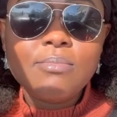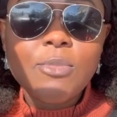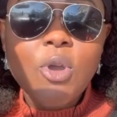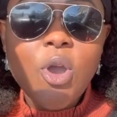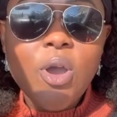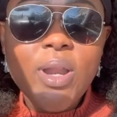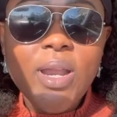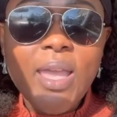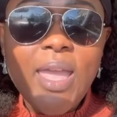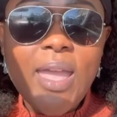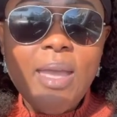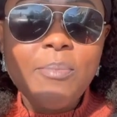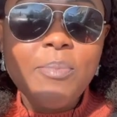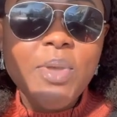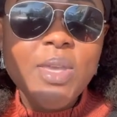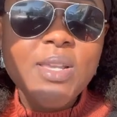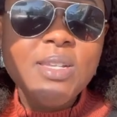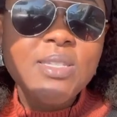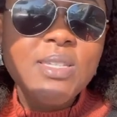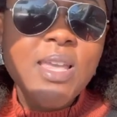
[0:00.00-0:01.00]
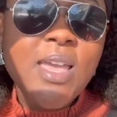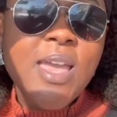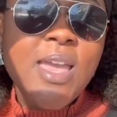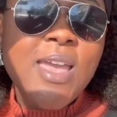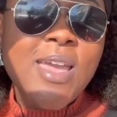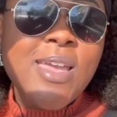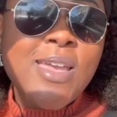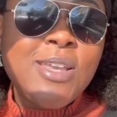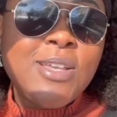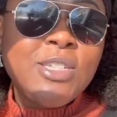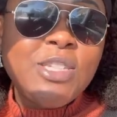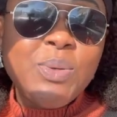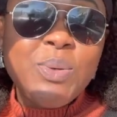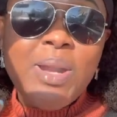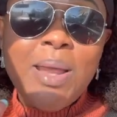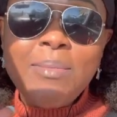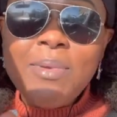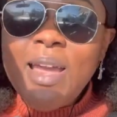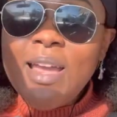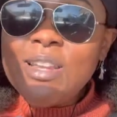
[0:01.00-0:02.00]
on a campus. So
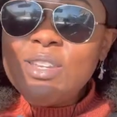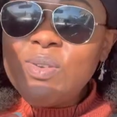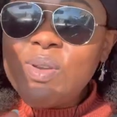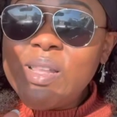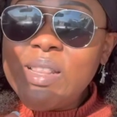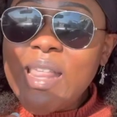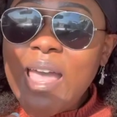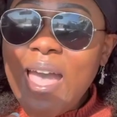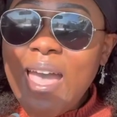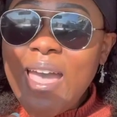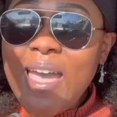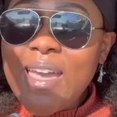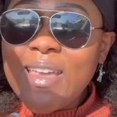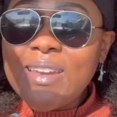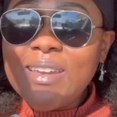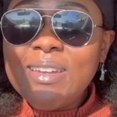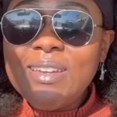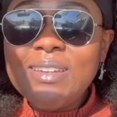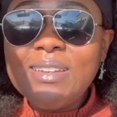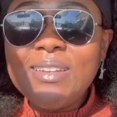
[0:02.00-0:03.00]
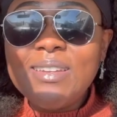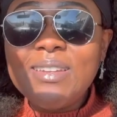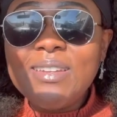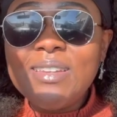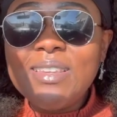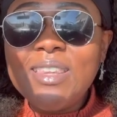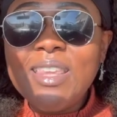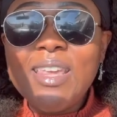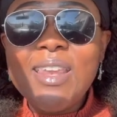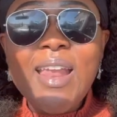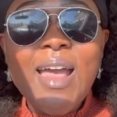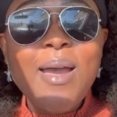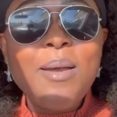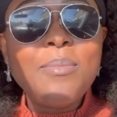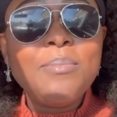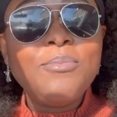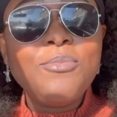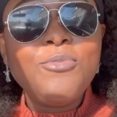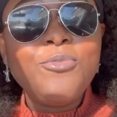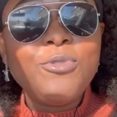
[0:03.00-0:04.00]
when I'm not doing that, then
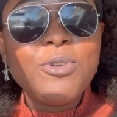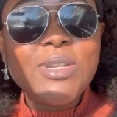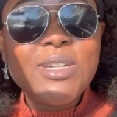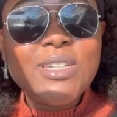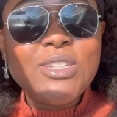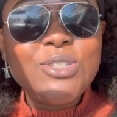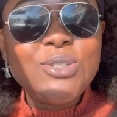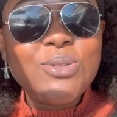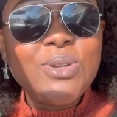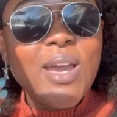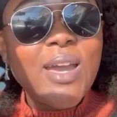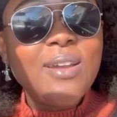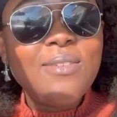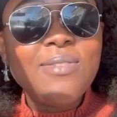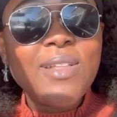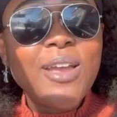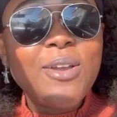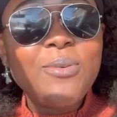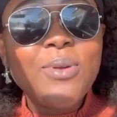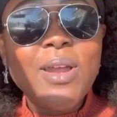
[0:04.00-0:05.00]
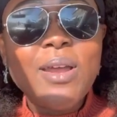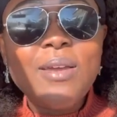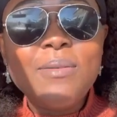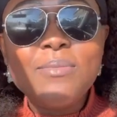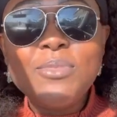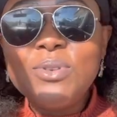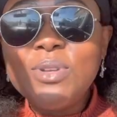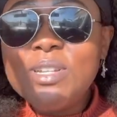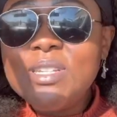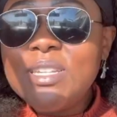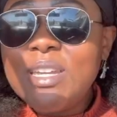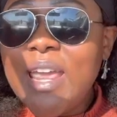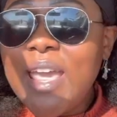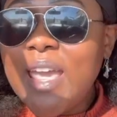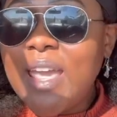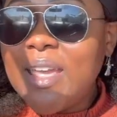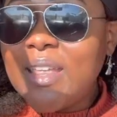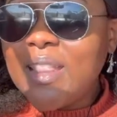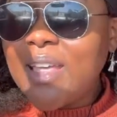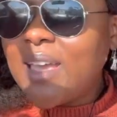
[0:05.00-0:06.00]
I'm free to do kind of like what I'm doing
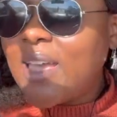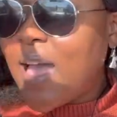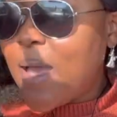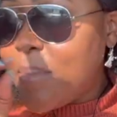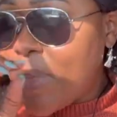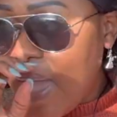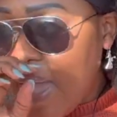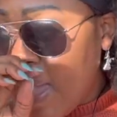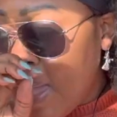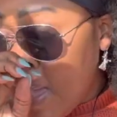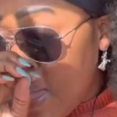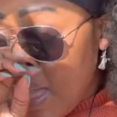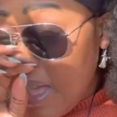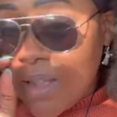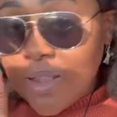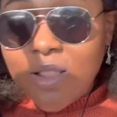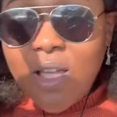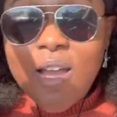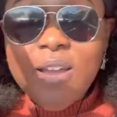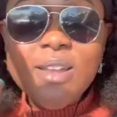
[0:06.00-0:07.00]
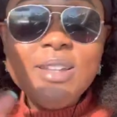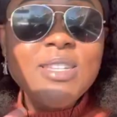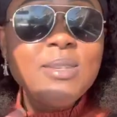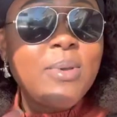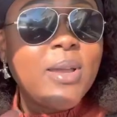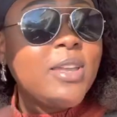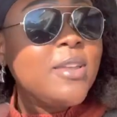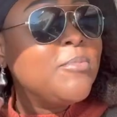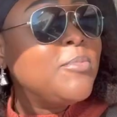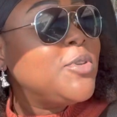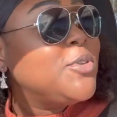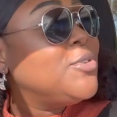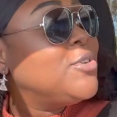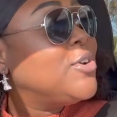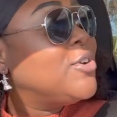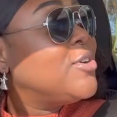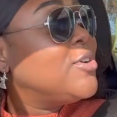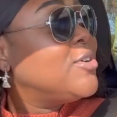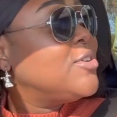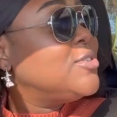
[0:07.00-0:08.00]
today. Like I might log into my
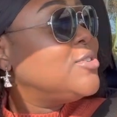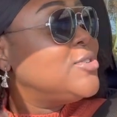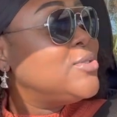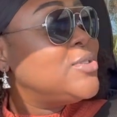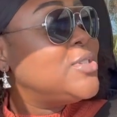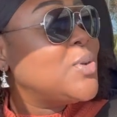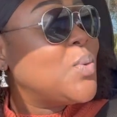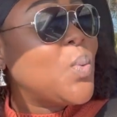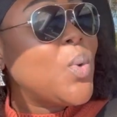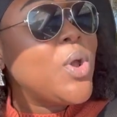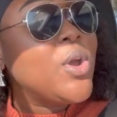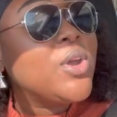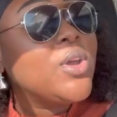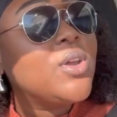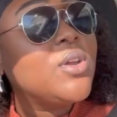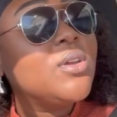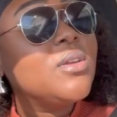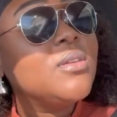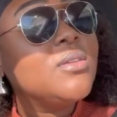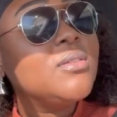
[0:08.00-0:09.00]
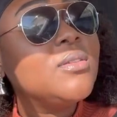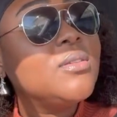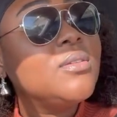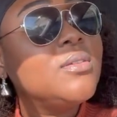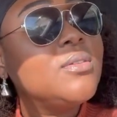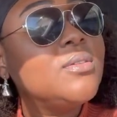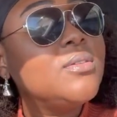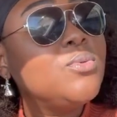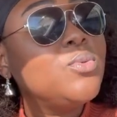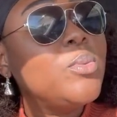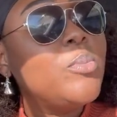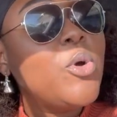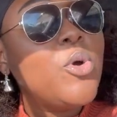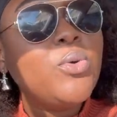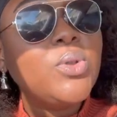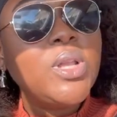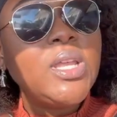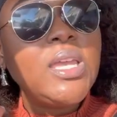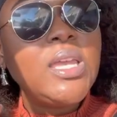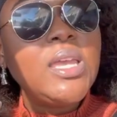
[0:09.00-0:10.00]
computer, do some work
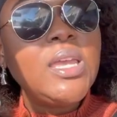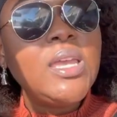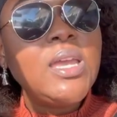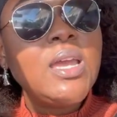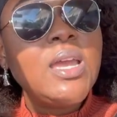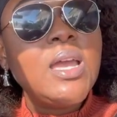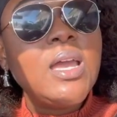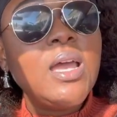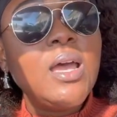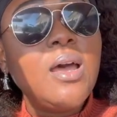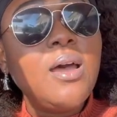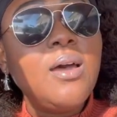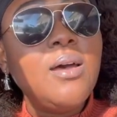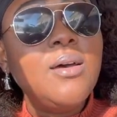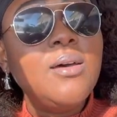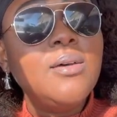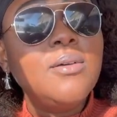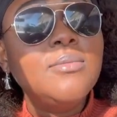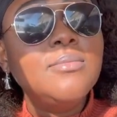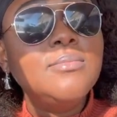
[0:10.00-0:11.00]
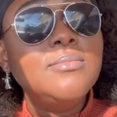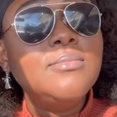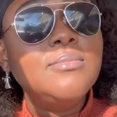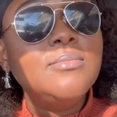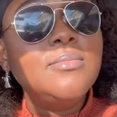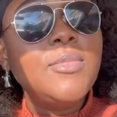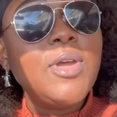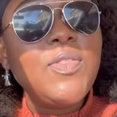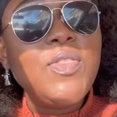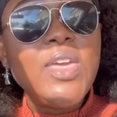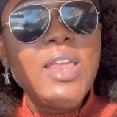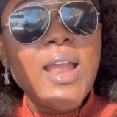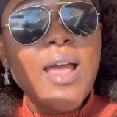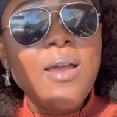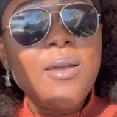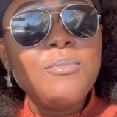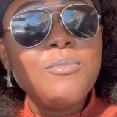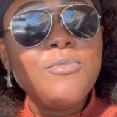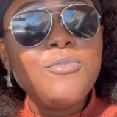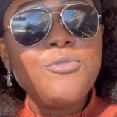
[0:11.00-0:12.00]
remotely, um, and then
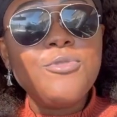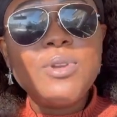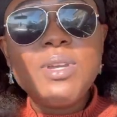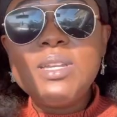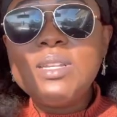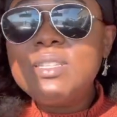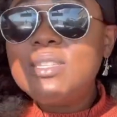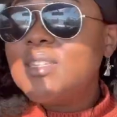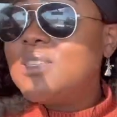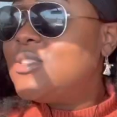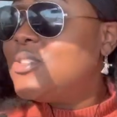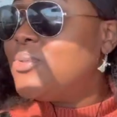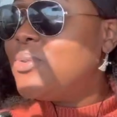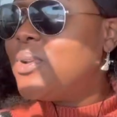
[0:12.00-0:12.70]
I'm free to do